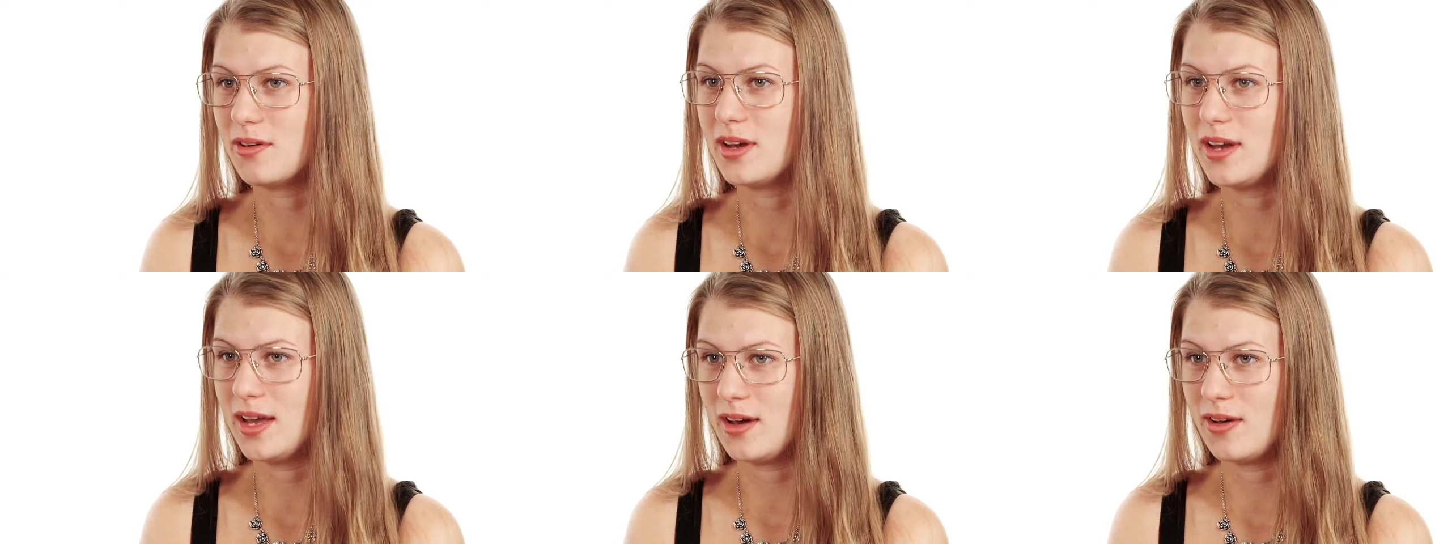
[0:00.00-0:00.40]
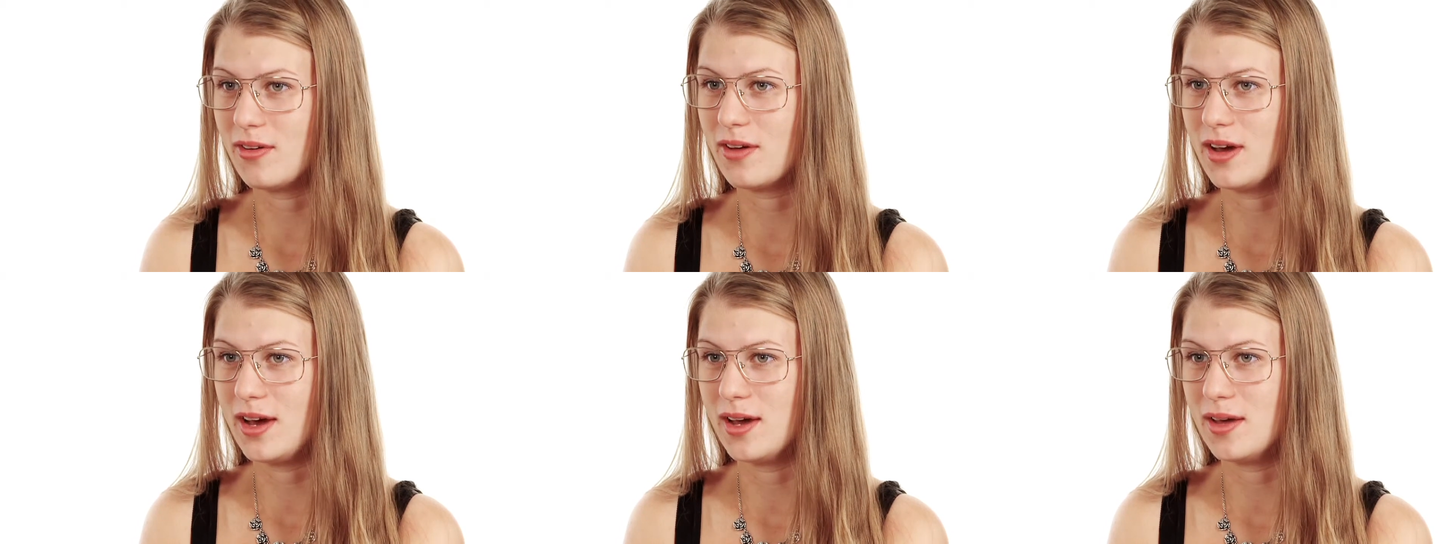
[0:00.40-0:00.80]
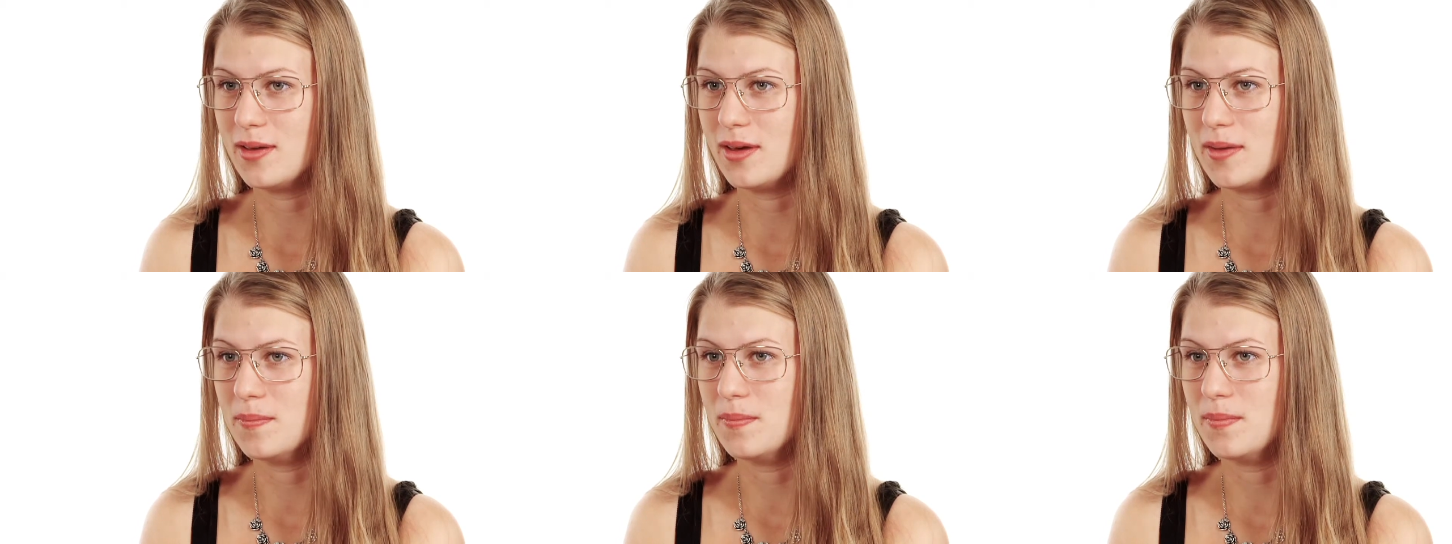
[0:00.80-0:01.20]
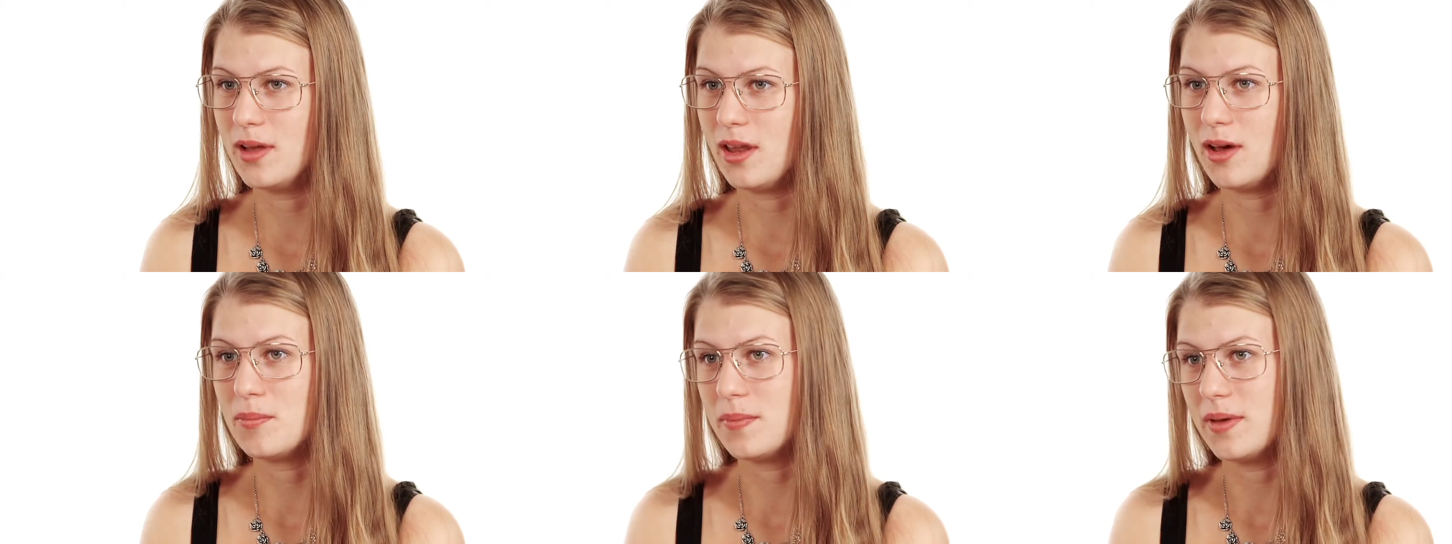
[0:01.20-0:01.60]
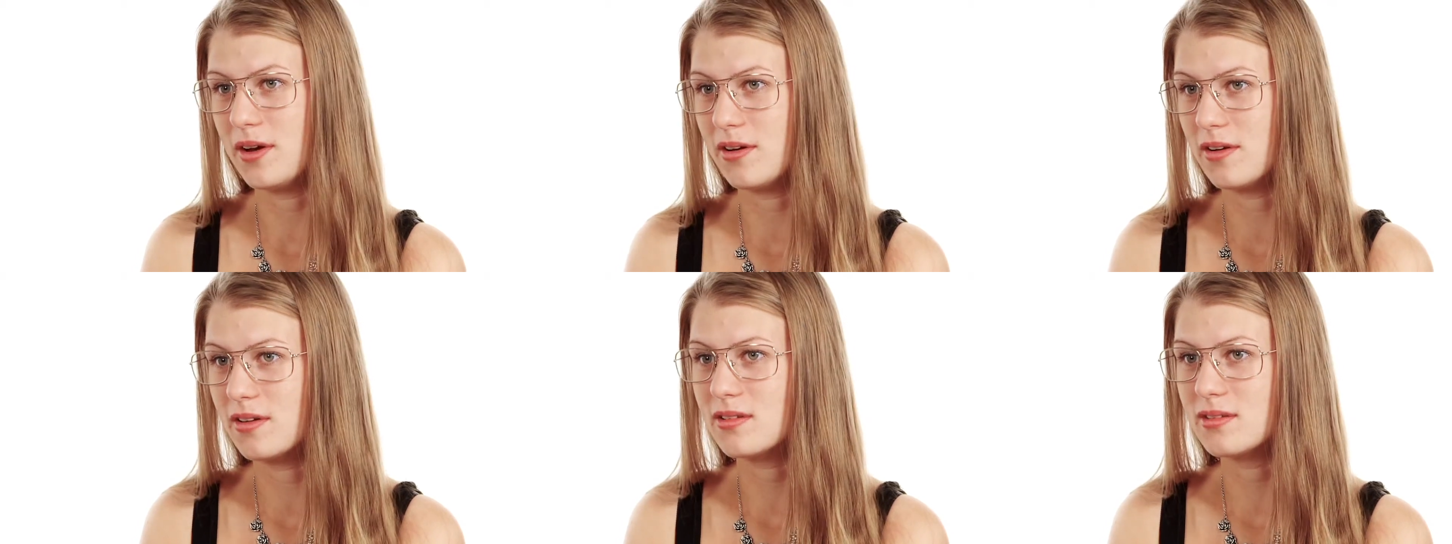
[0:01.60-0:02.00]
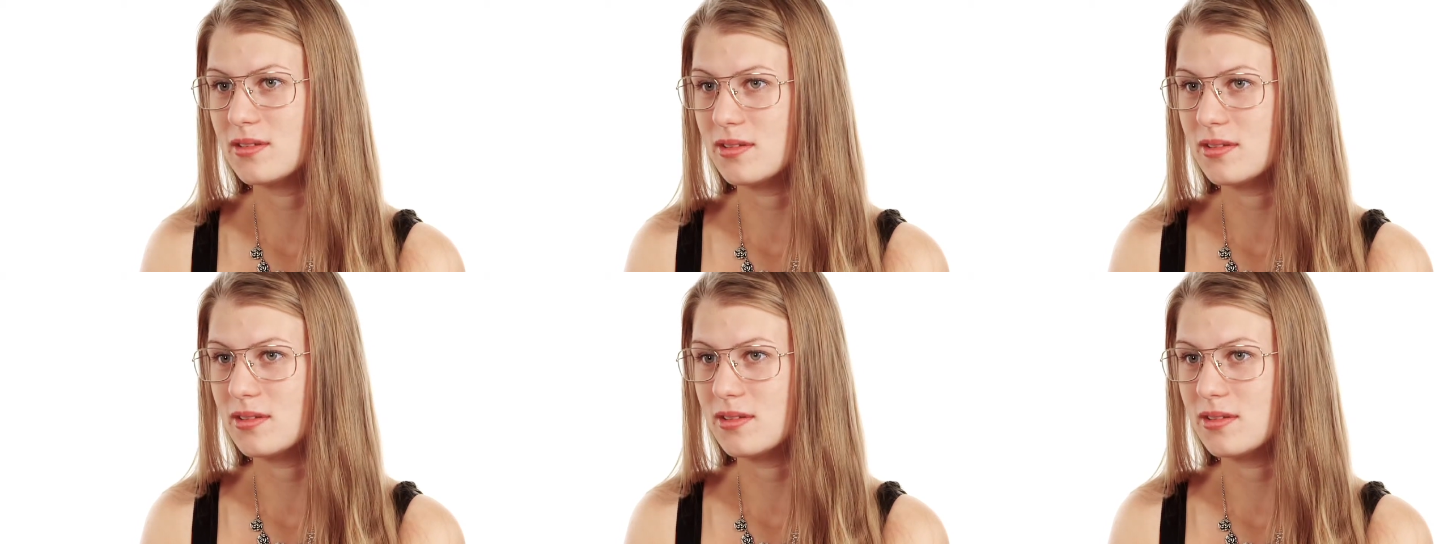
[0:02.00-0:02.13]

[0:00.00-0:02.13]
and now I am a lot better.